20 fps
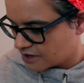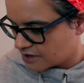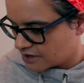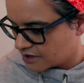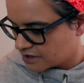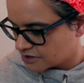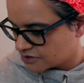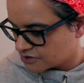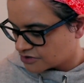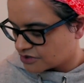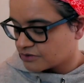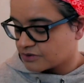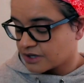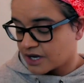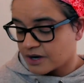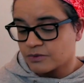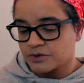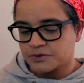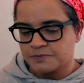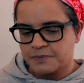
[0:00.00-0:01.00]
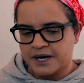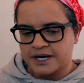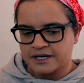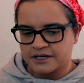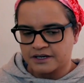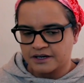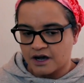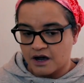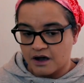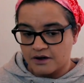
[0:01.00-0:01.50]
So that was bad
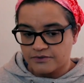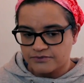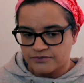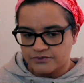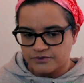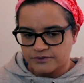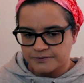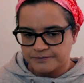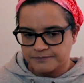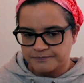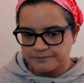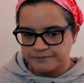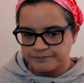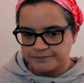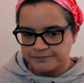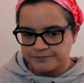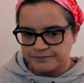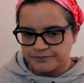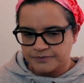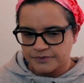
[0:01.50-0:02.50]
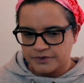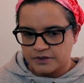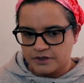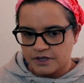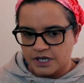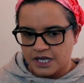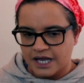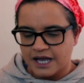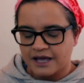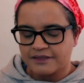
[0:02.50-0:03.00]
enough.
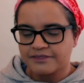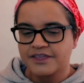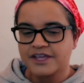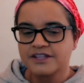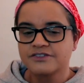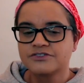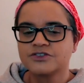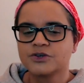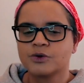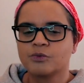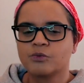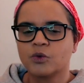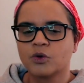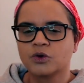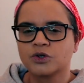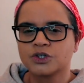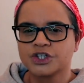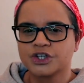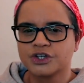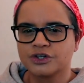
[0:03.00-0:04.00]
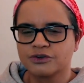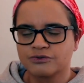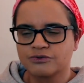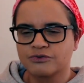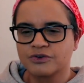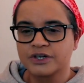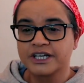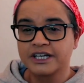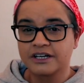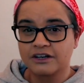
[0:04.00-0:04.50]
And then to watch her
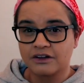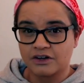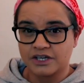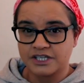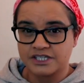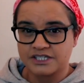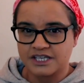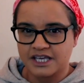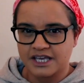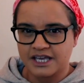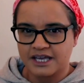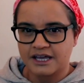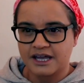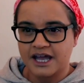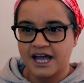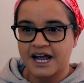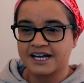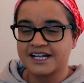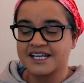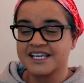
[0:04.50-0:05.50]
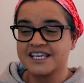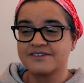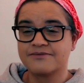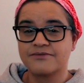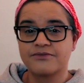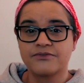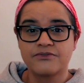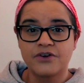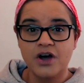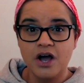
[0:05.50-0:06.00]
realise it, and he
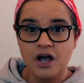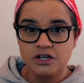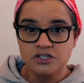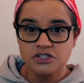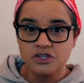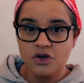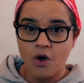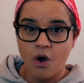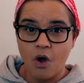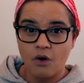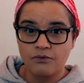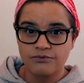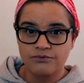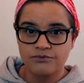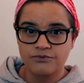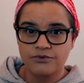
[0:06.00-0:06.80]
fucks off.